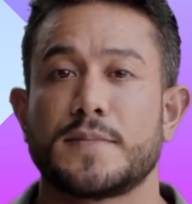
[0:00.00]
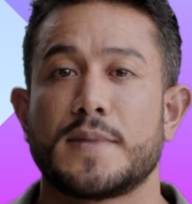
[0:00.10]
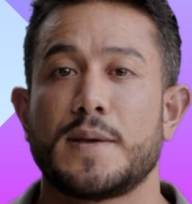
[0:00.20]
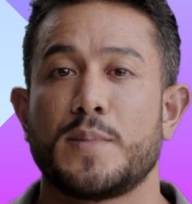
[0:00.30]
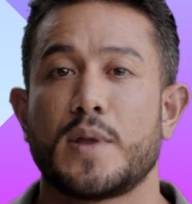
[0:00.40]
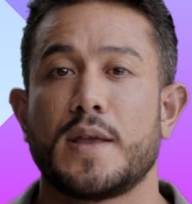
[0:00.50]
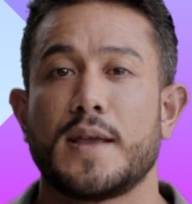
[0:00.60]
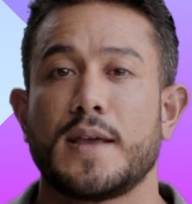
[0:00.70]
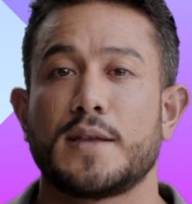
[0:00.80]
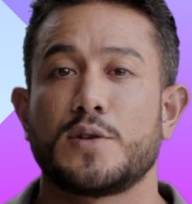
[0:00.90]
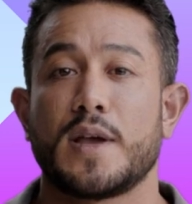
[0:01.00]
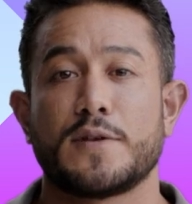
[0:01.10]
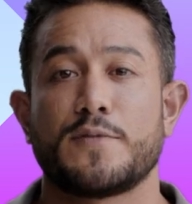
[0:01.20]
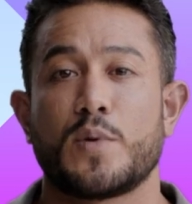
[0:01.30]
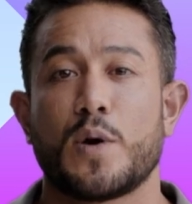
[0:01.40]
Deep learning can
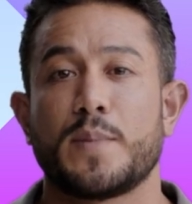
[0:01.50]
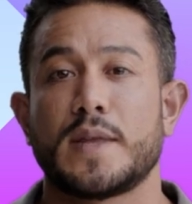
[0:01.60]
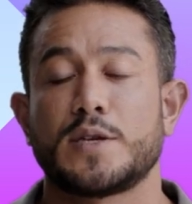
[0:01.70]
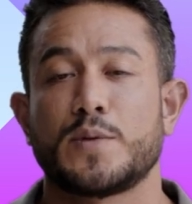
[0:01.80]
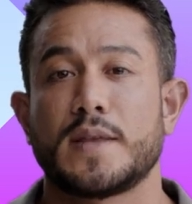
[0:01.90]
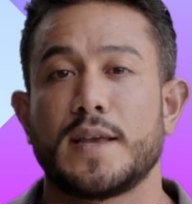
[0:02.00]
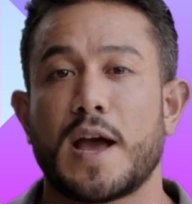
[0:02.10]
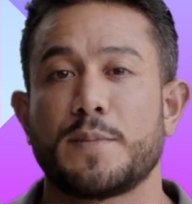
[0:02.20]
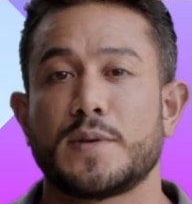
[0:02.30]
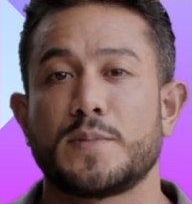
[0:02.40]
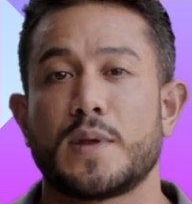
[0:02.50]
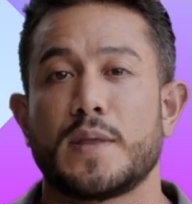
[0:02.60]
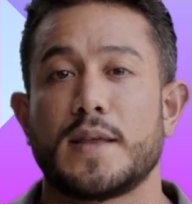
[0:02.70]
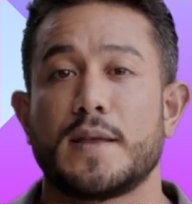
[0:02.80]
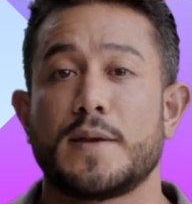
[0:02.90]
transform into adaptive
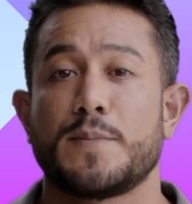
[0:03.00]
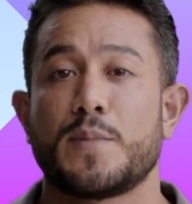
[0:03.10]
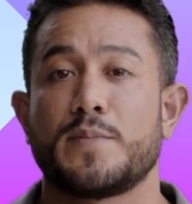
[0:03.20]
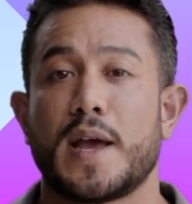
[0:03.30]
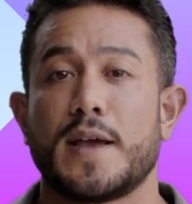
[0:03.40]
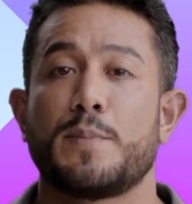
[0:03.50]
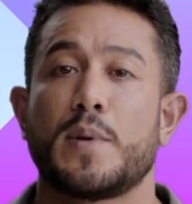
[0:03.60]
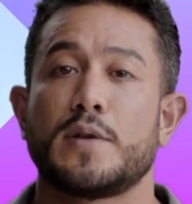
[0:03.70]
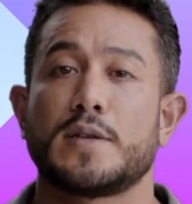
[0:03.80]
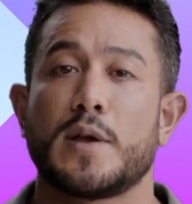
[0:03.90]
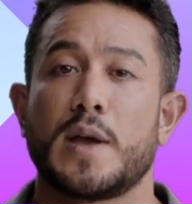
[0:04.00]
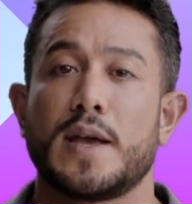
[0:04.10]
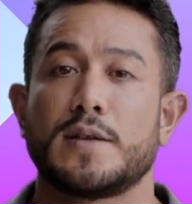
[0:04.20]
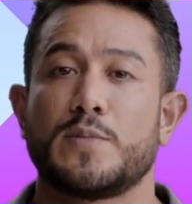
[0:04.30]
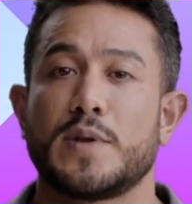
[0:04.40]
learning, providing
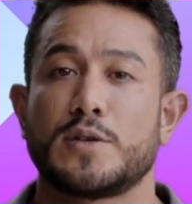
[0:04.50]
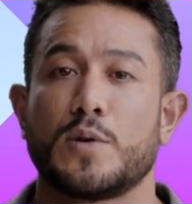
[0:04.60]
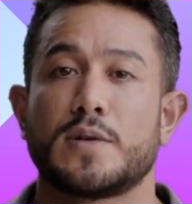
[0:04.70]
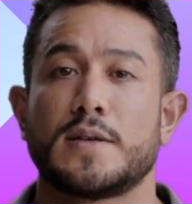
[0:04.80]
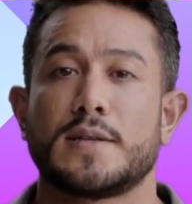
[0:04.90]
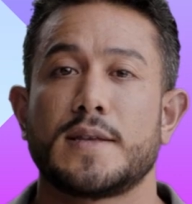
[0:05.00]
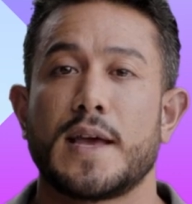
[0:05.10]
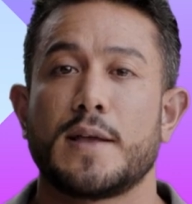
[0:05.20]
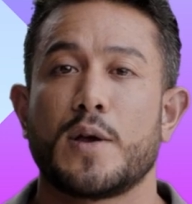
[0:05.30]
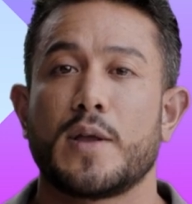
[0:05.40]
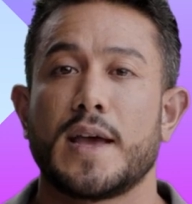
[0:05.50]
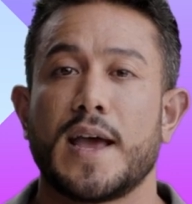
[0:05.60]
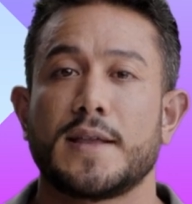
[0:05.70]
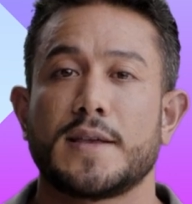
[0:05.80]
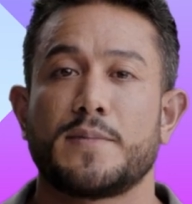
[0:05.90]
personalized resources and learning
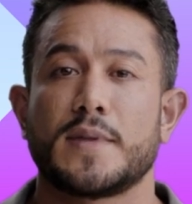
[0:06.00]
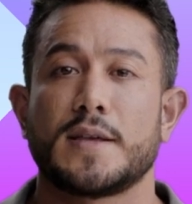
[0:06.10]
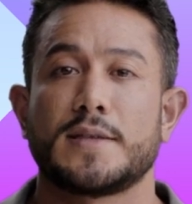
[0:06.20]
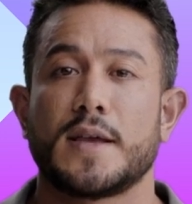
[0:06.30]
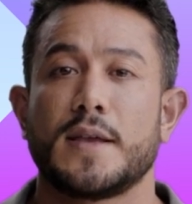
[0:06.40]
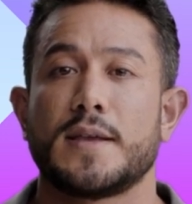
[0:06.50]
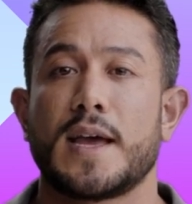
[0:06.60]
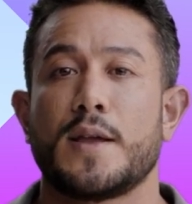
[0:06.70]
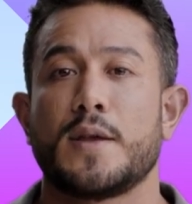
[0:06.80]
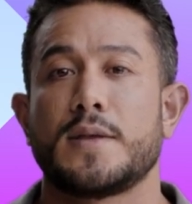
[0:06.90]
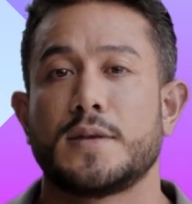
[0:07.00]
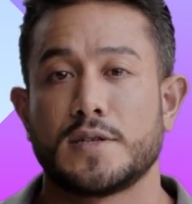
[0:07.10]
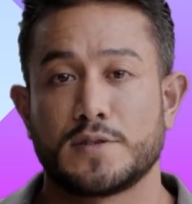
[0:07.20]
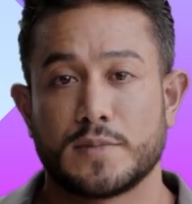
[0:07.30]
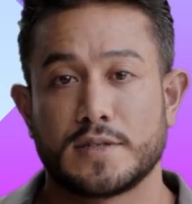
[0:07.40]
activities tailored to
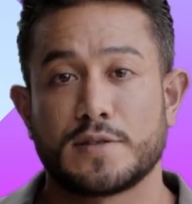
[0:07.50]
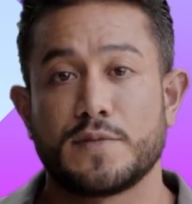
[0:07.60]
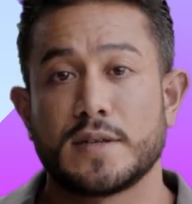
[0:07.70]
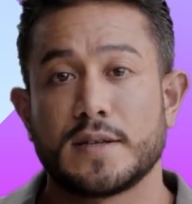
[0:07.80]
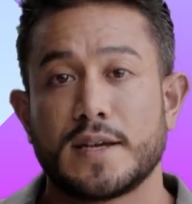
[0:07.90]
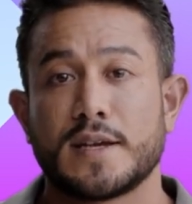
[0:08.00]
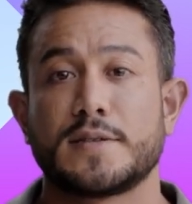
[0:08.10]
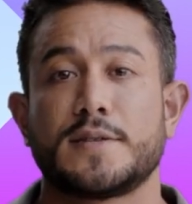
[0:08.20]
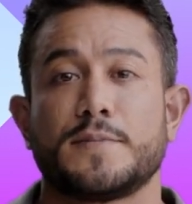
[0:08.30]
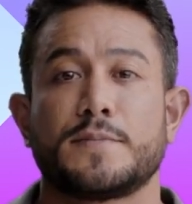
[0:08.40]
specific needs.